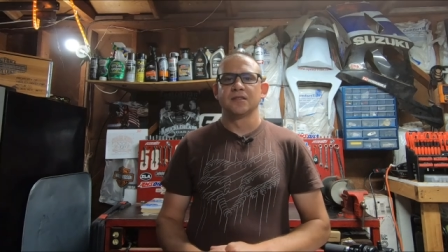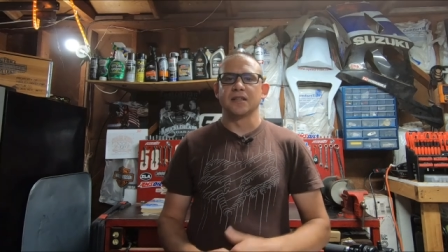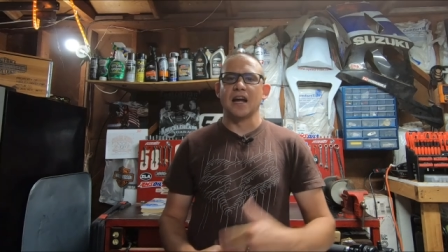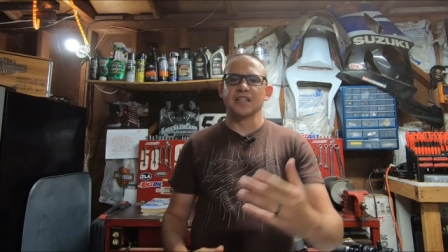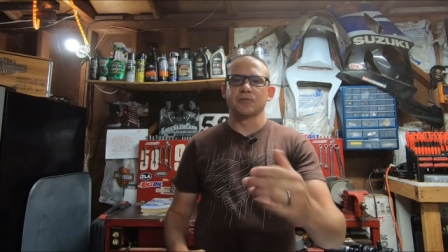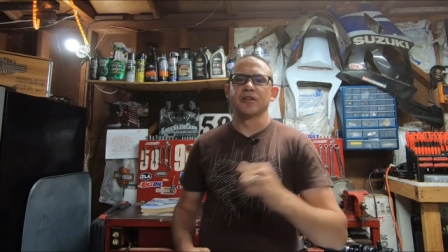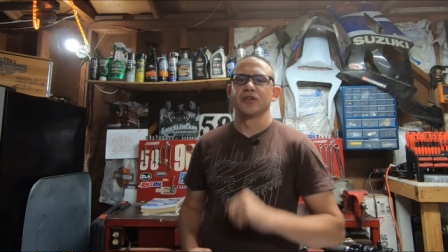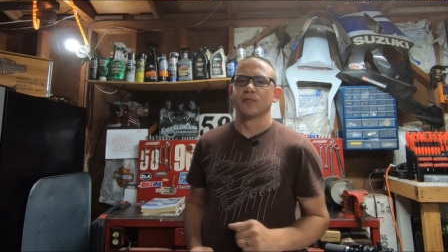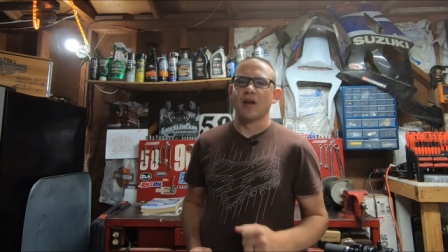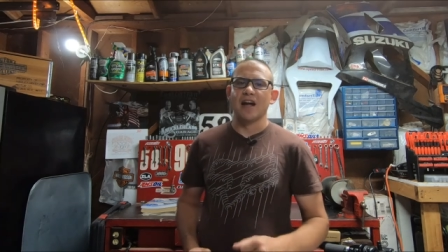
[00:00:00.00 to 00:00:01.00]
So guys, whether
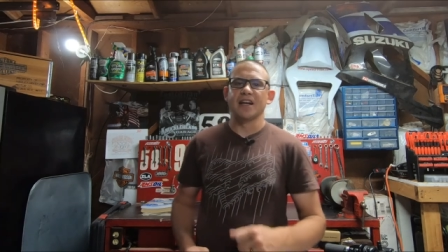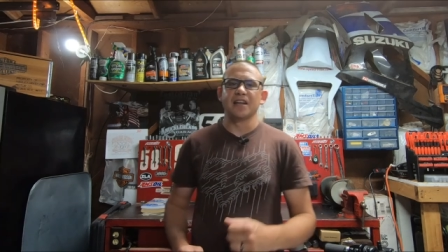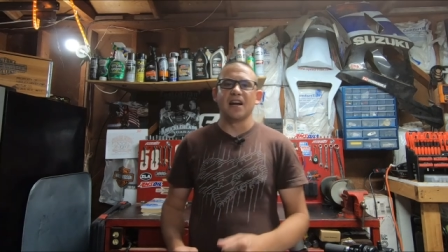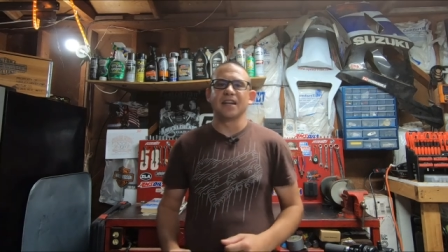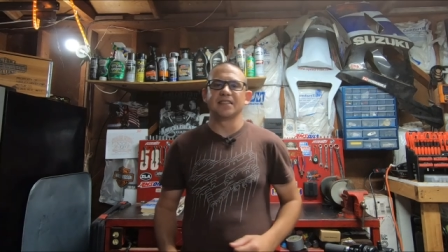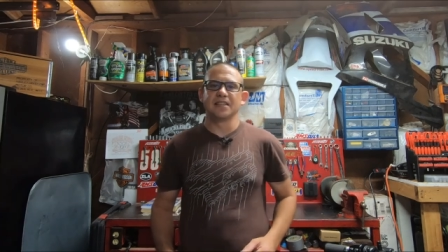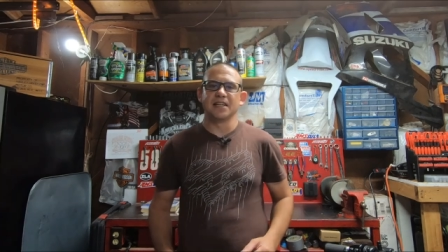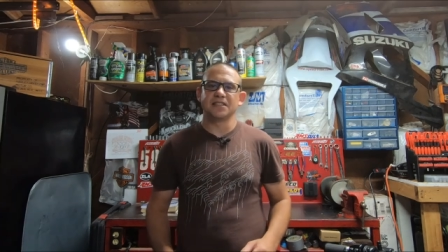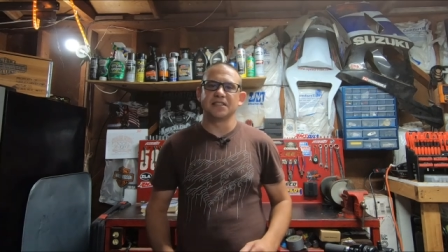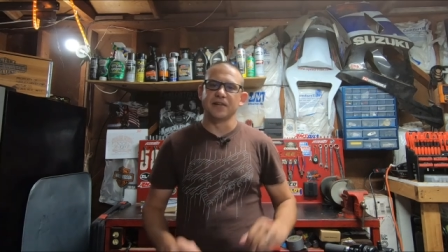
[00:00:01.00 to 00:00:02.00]
you're riding a
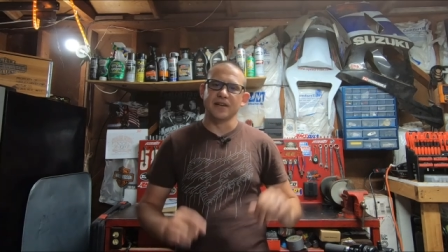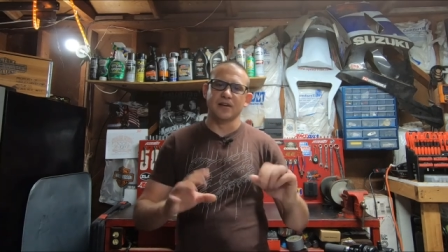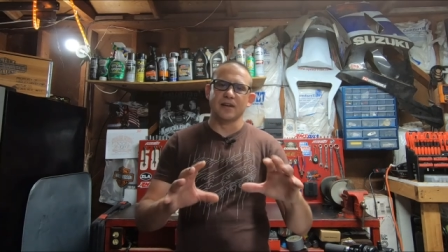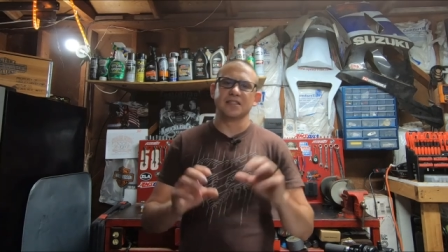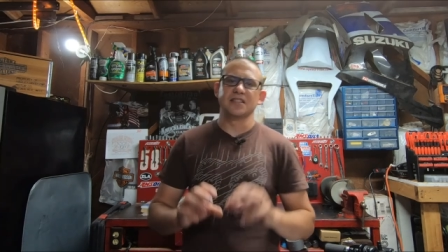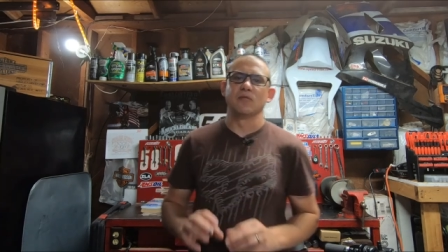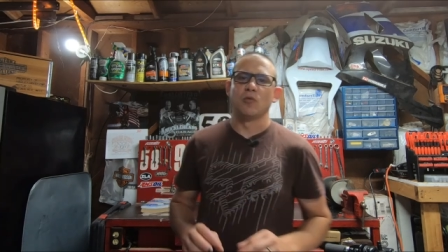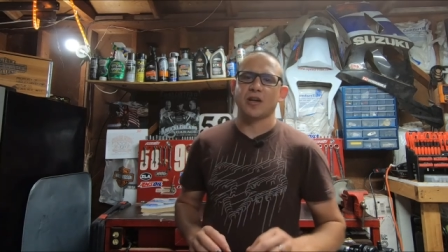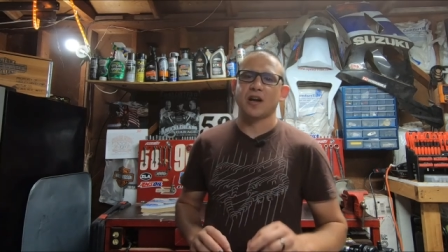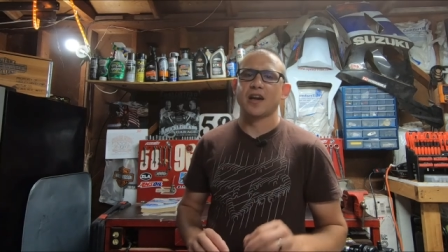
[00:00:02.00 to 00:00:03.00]
96 and you're interested in
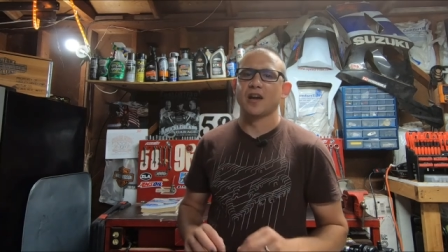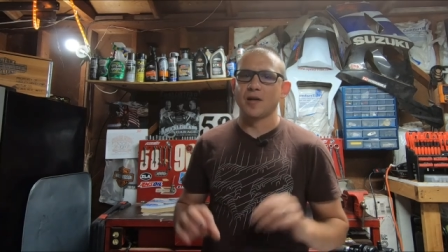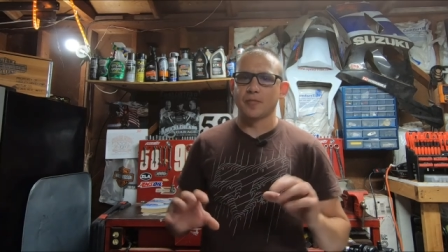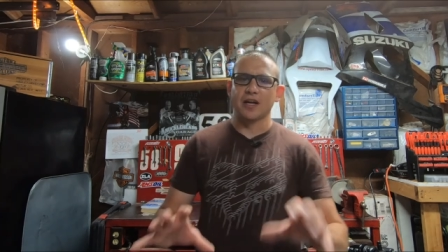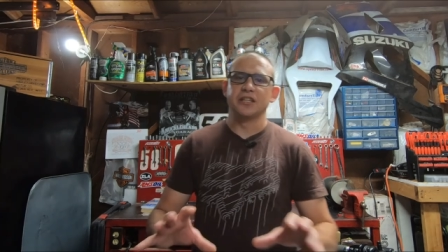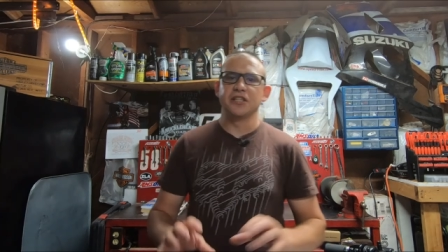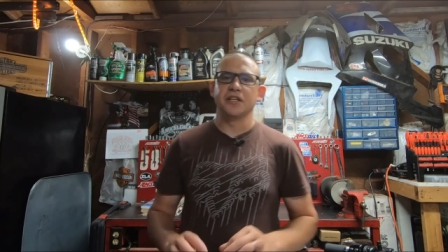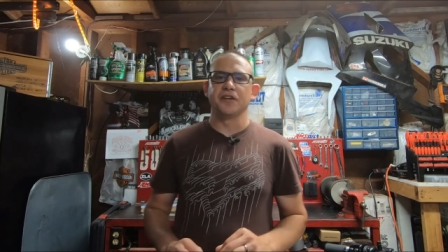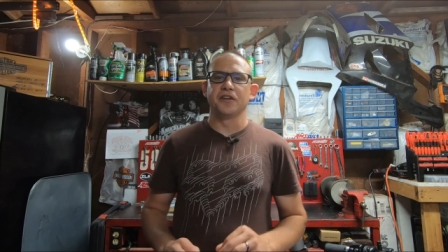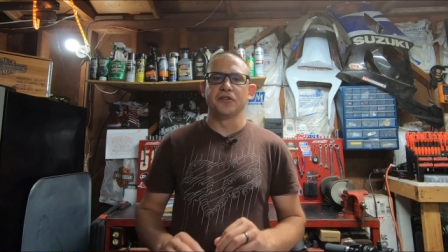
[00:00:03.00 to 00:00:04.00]
what kind of upgrades you
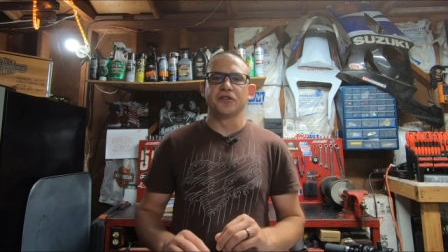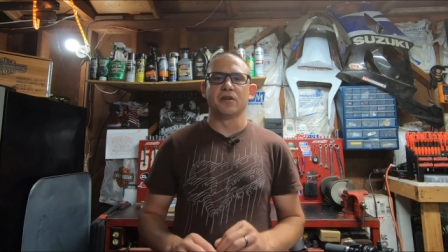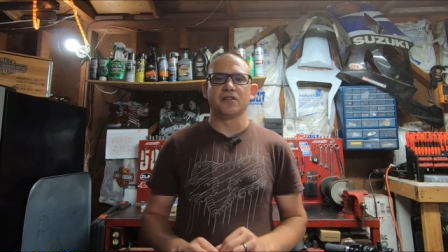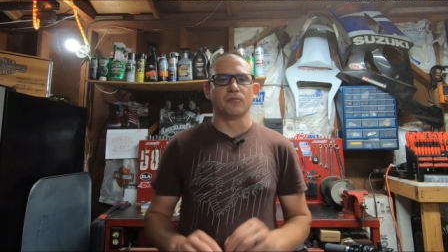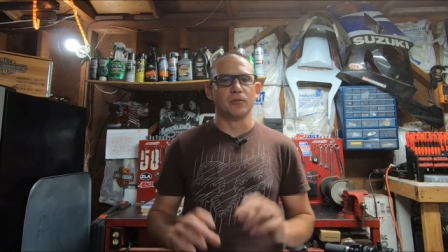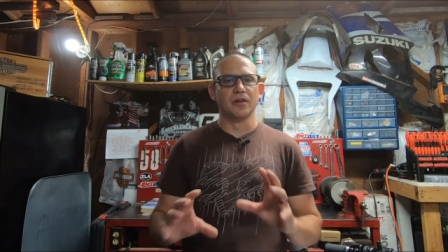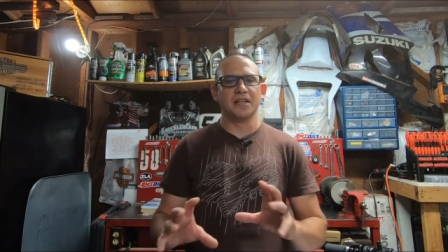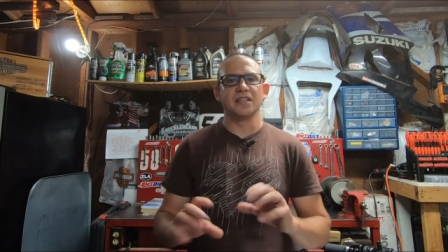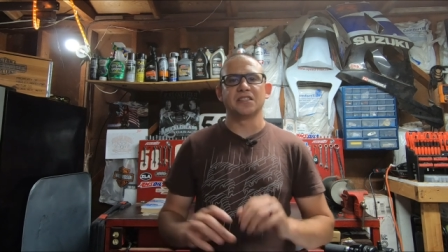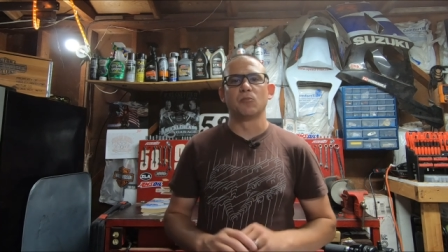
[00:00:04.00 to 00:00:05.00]
could do to it to
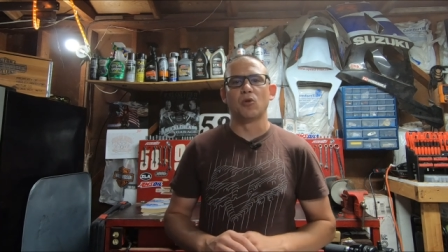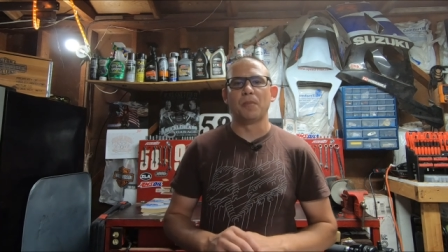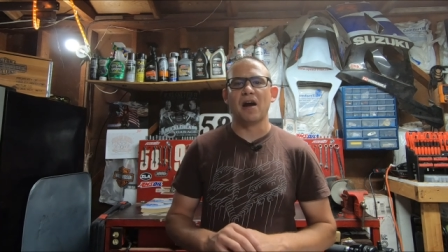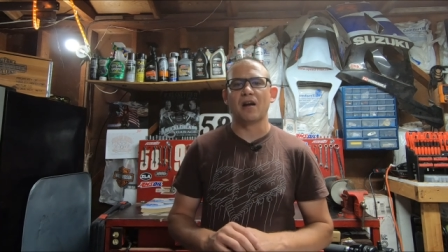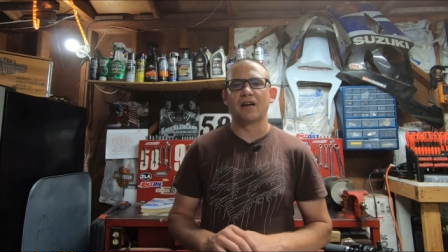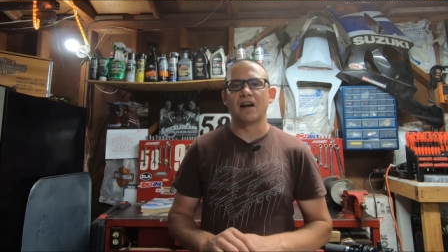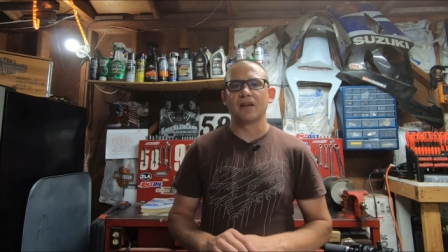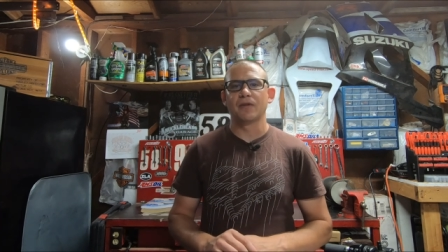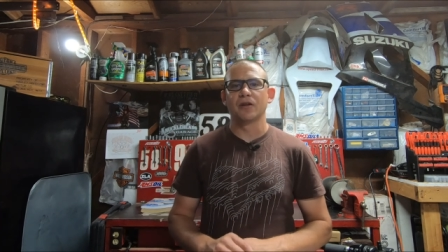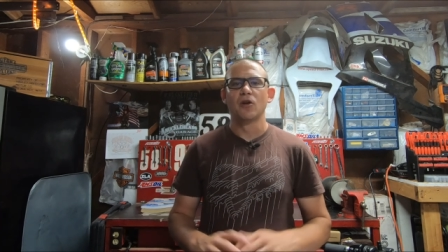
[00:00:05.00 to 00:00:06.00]
really get some more power out
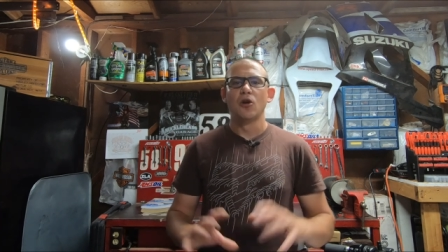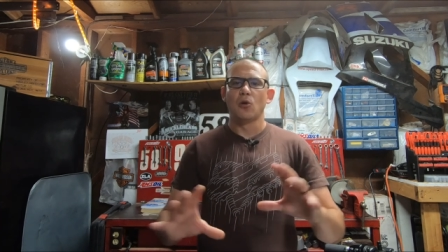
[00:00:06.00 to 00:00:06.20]
of it,